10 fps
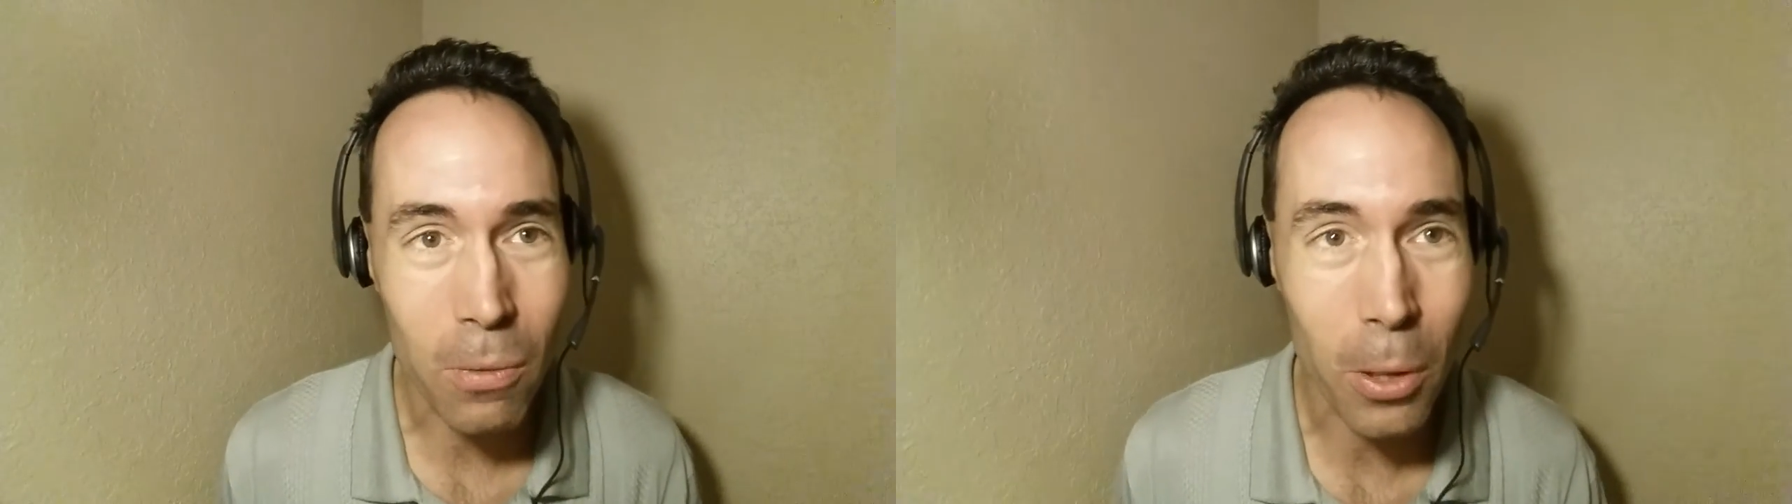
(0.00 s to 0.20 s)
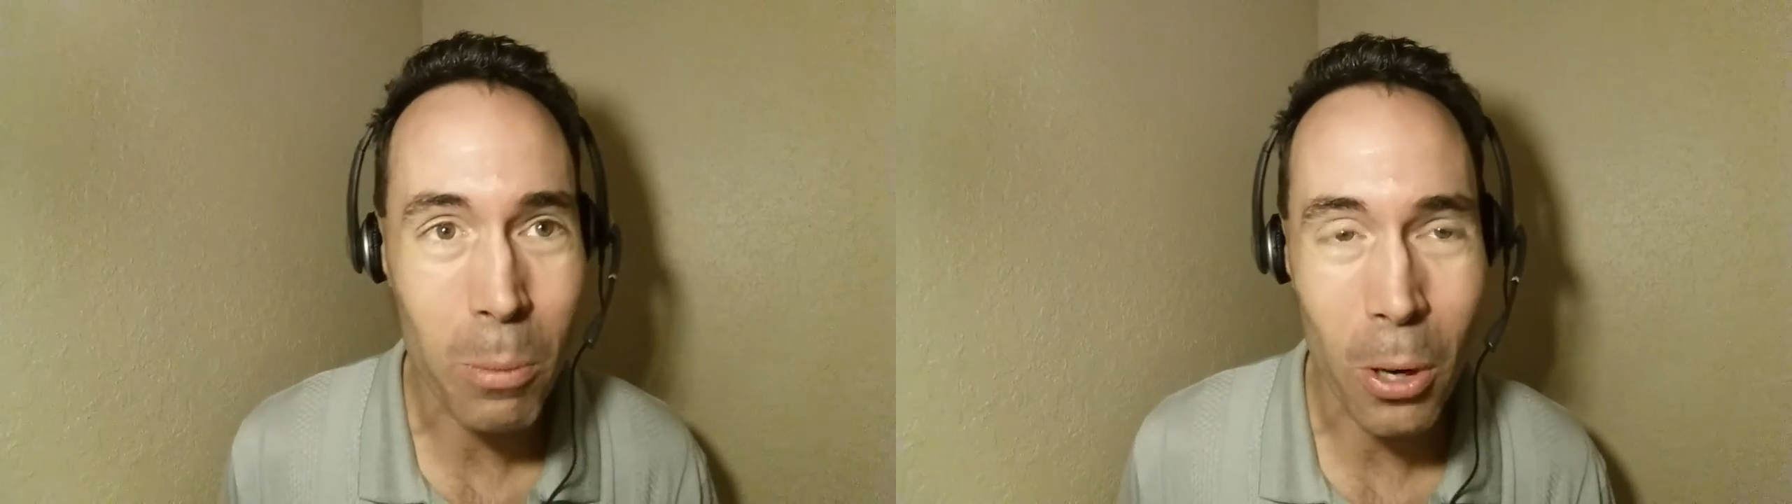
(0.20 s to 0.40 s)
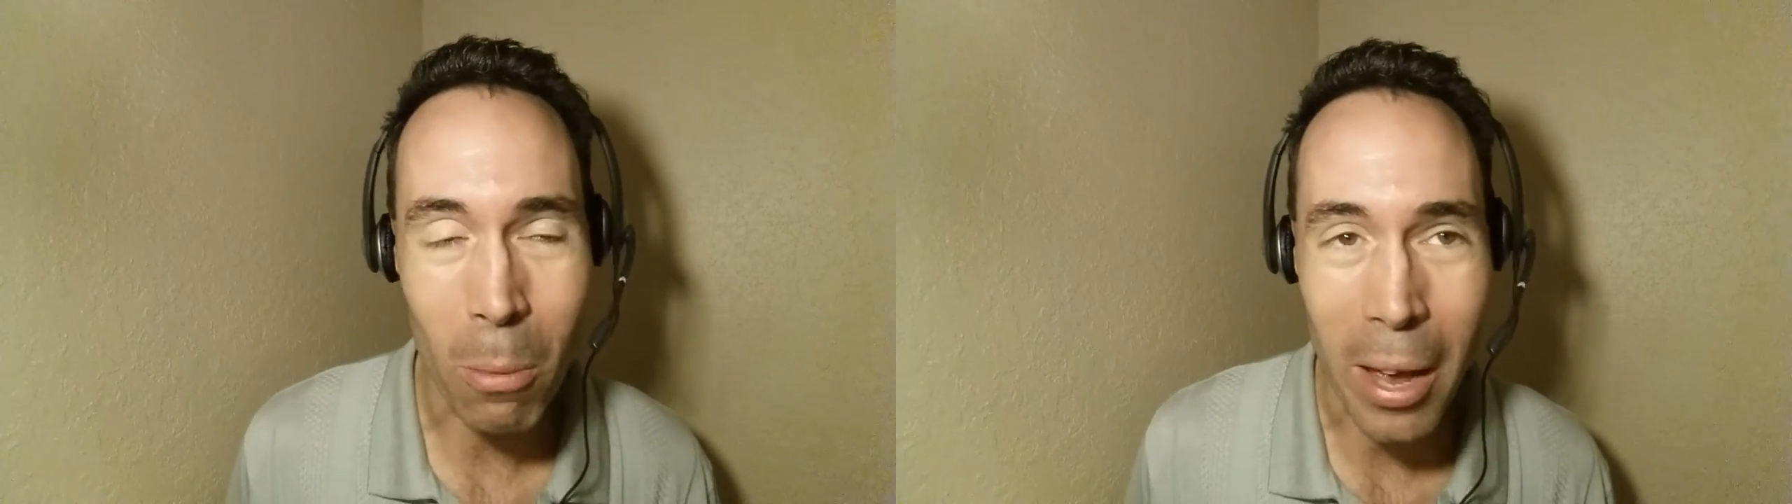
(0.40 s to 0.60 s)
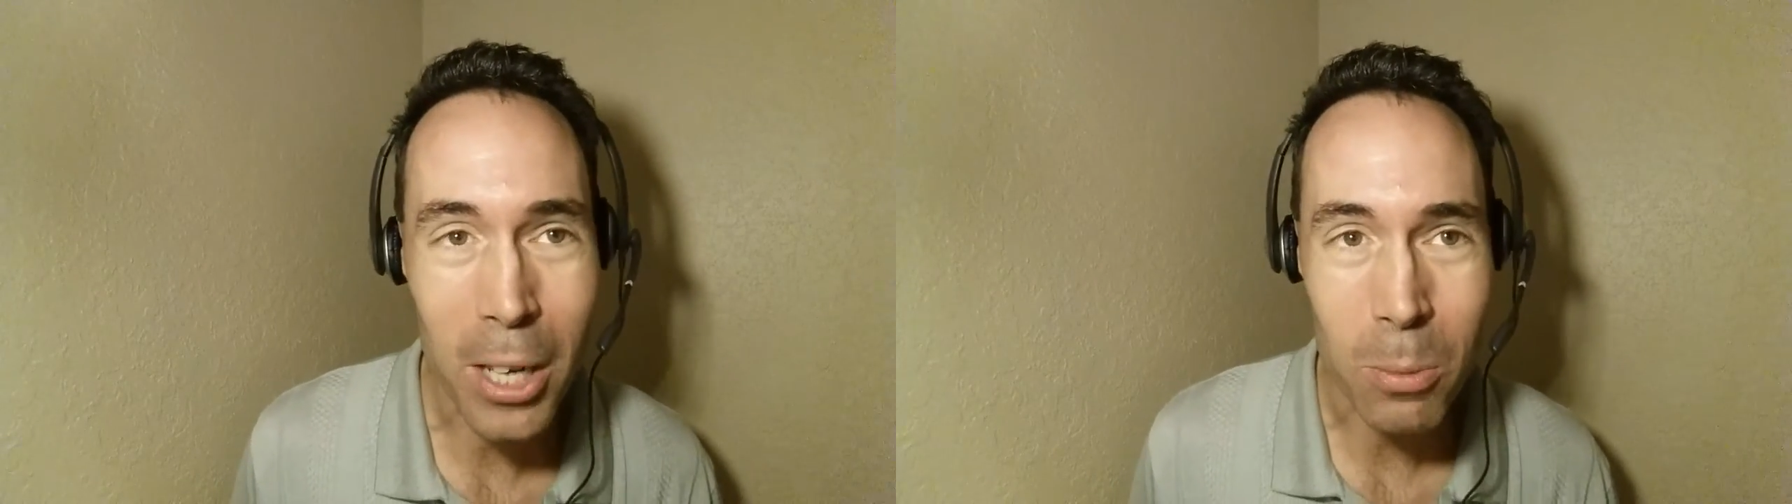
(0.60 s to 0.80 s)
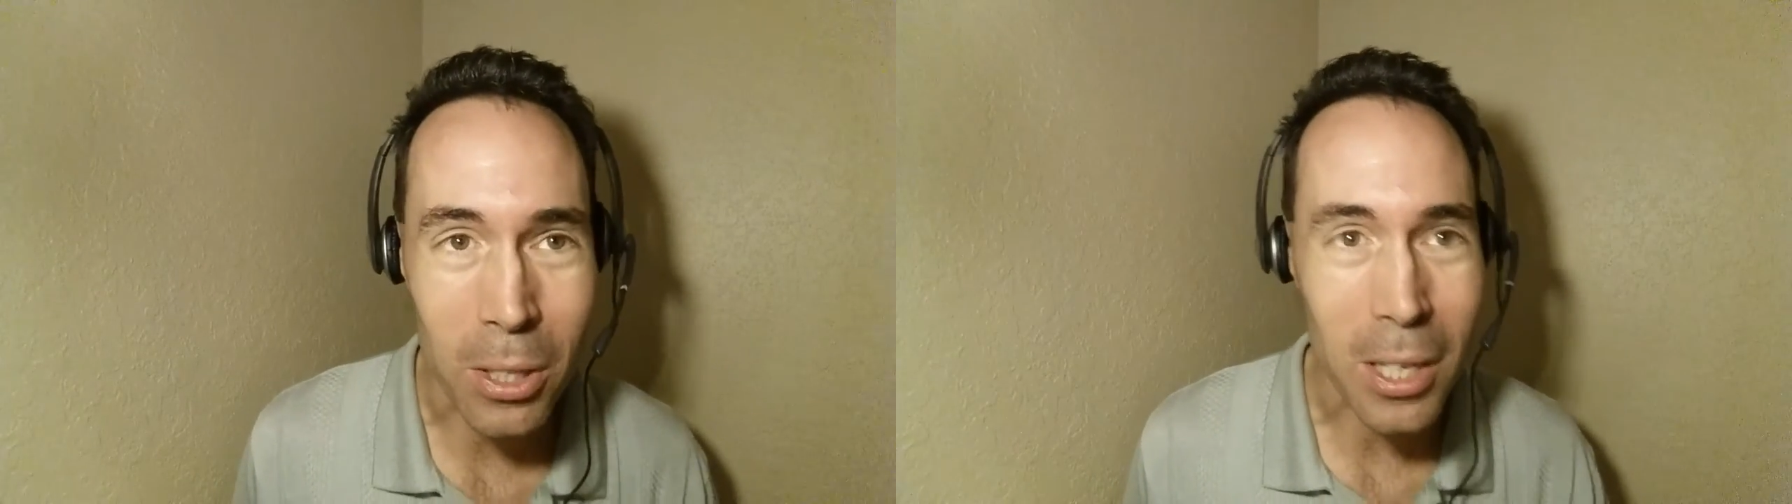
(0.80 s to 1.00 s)
Filipino
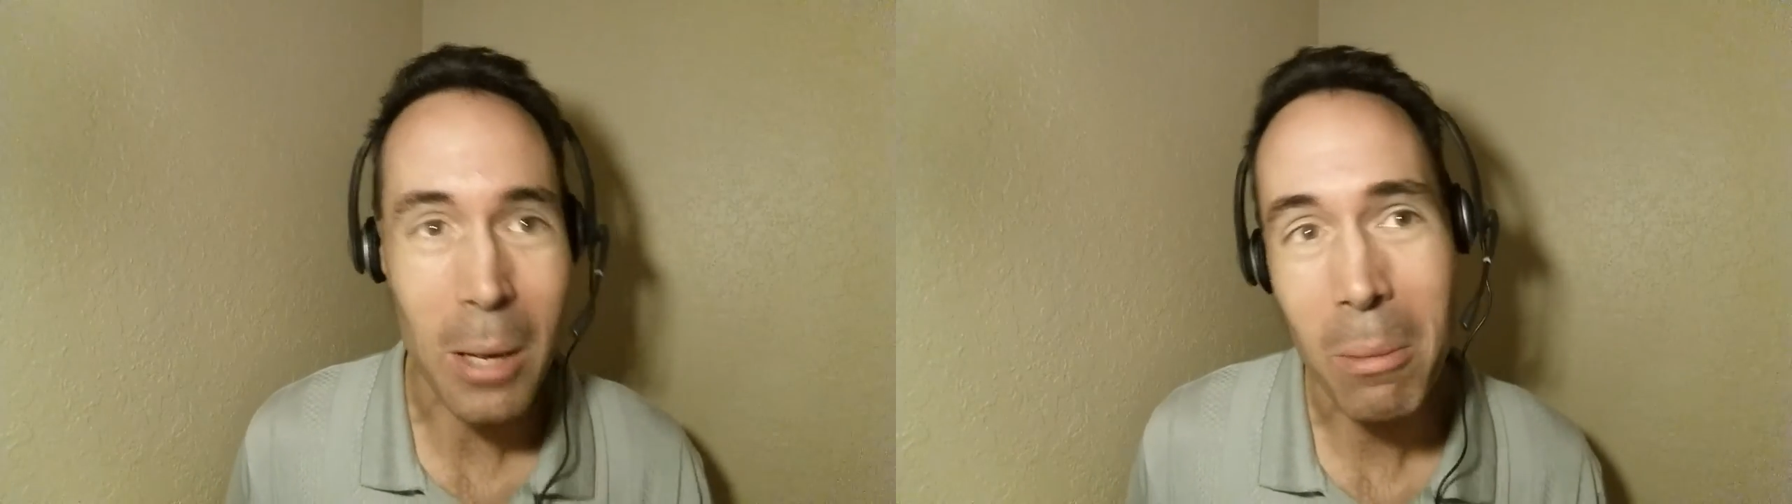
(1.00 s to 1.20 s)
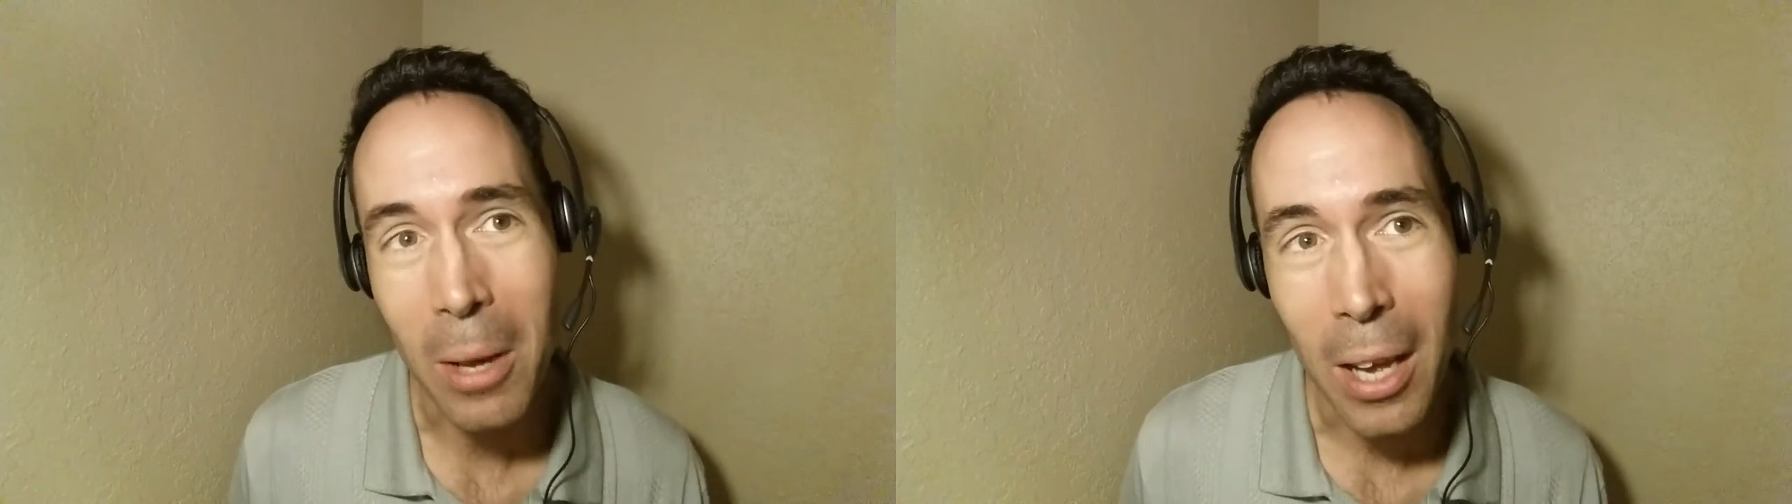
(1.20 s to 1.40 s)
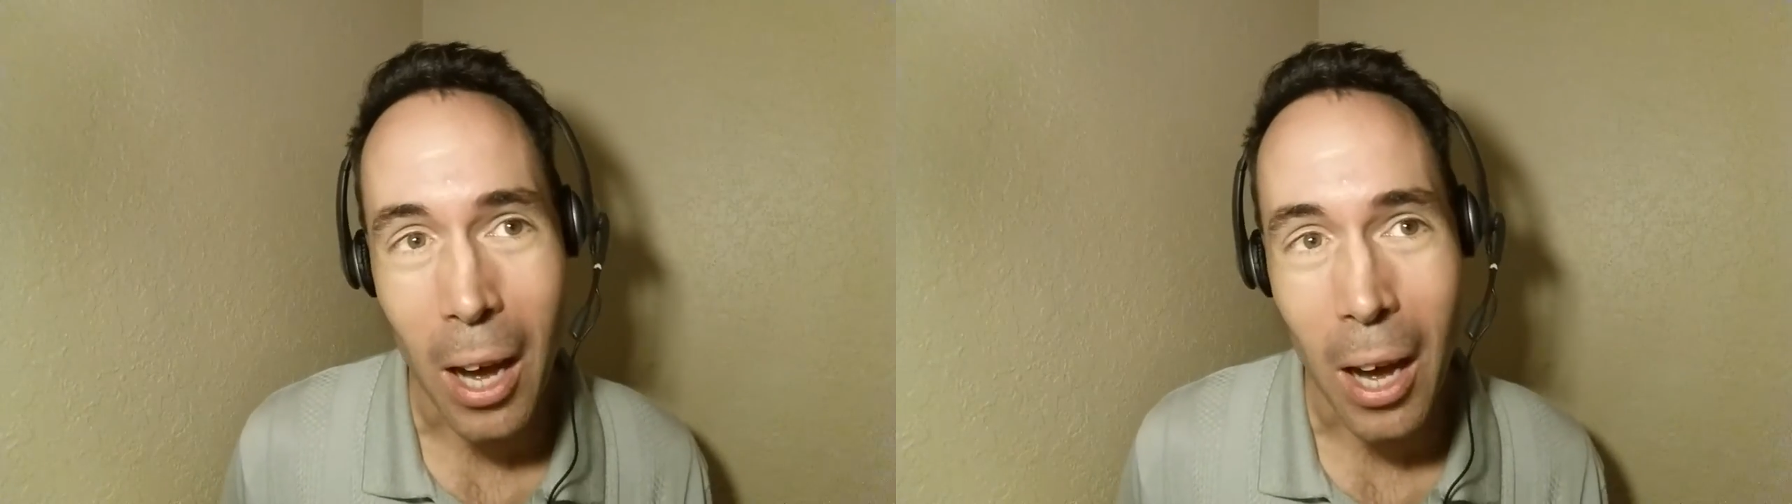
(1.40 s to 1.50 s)
management team